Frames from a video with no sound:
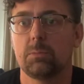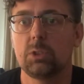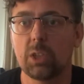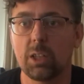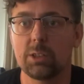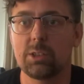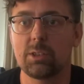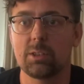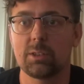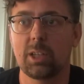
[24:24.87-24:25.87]

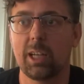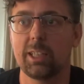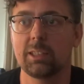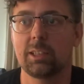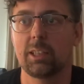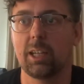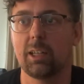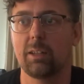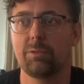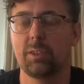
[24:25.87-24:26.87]
does tie into
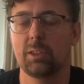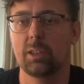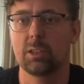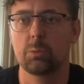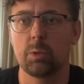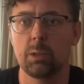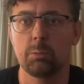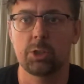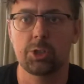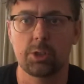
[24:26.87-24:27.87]
that. I feel as we
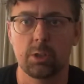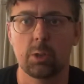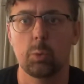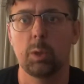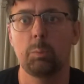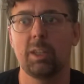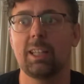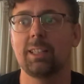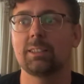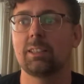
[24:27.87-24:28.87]
mature, we
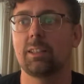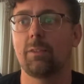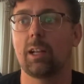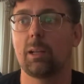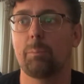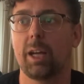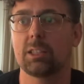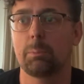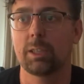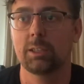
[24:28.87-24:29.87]
begin to develop
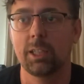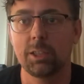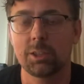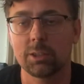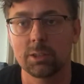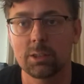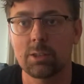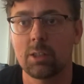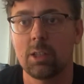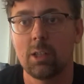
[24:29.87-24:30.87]

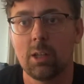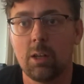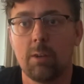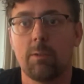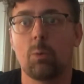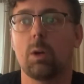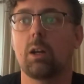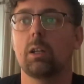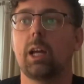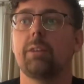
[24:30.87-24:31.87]
expectations for what
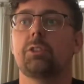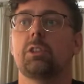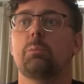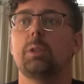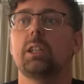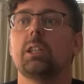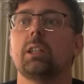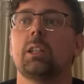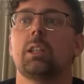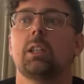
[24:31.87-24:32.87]
our life should
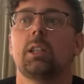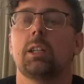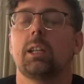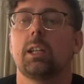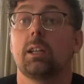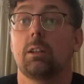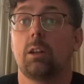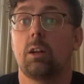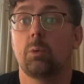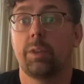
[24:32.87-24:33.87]
be, and
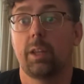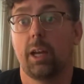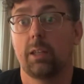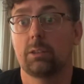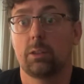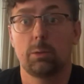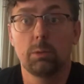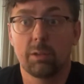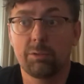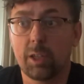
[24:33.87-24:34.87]
along with that,
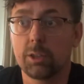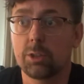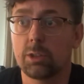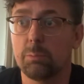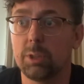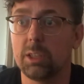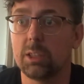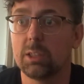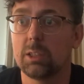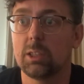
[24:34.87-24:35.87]
who our friends should
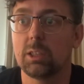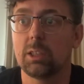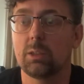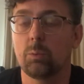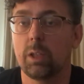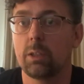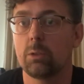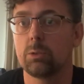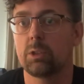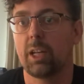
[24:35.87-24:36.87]
be. And when
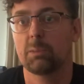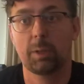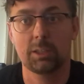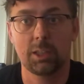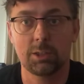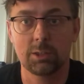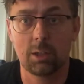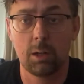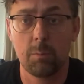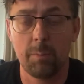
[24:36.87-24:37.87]
those expectations
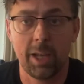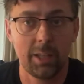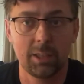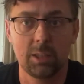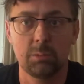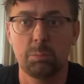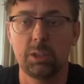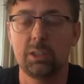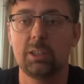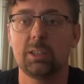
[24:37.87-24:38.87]
aren't met, it can
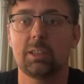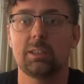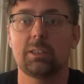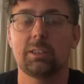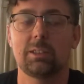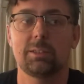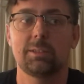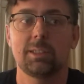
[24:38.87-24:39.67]
be a